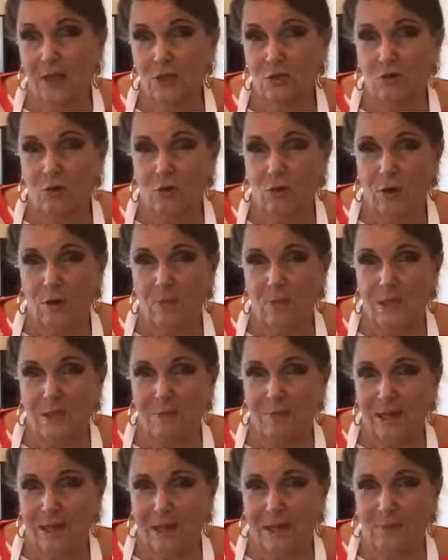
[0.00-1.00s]
pastry cream
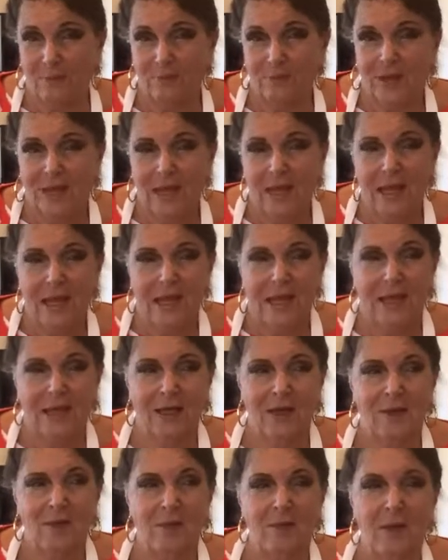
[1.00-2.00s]
in the middle.
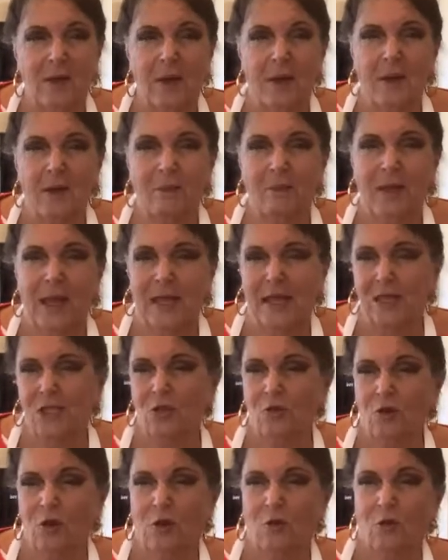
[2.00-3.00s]

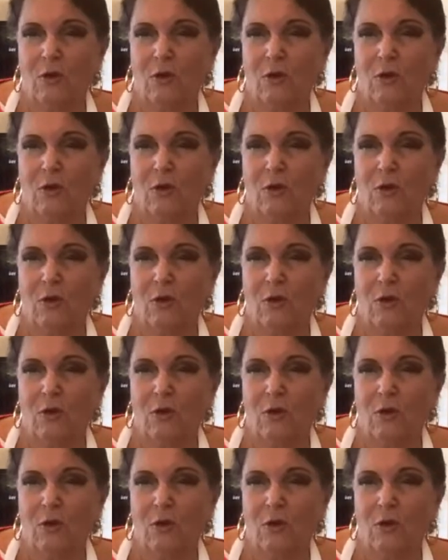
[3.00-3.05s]
Pastry